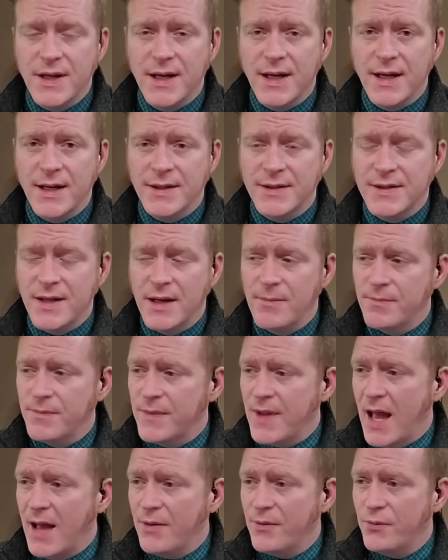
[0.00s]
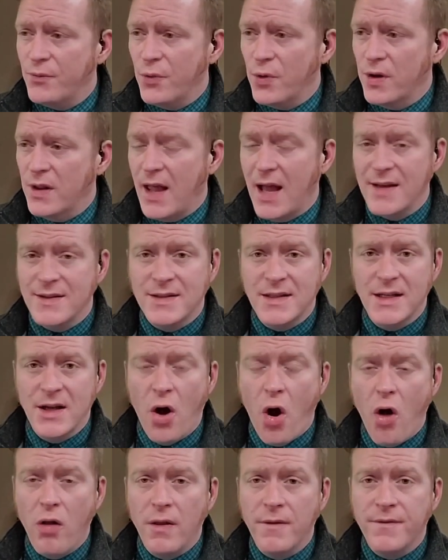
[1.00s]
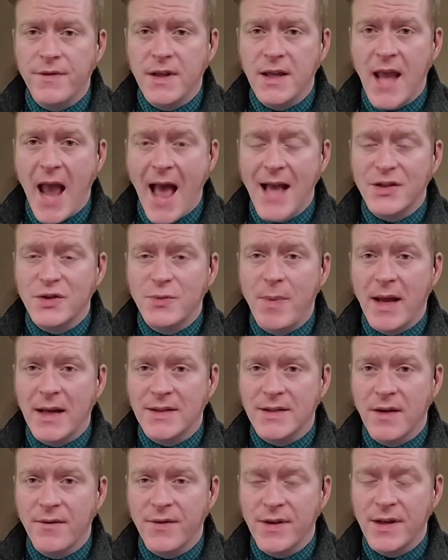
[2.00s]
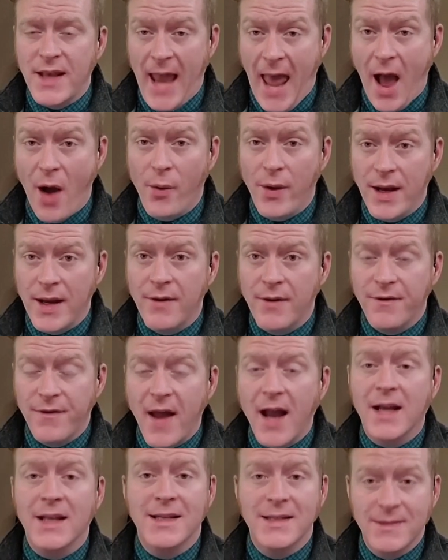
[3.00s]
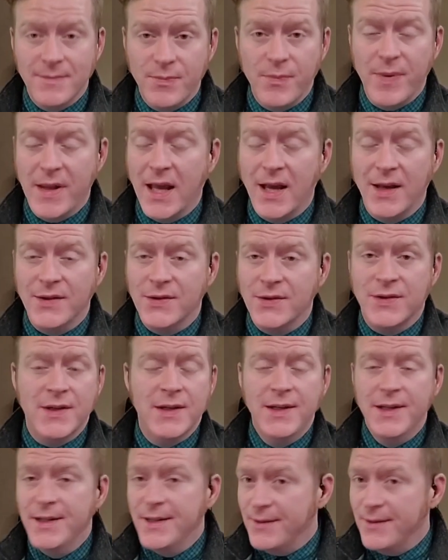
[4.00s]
Uh, some not realizing all of the aspects of it now in effect because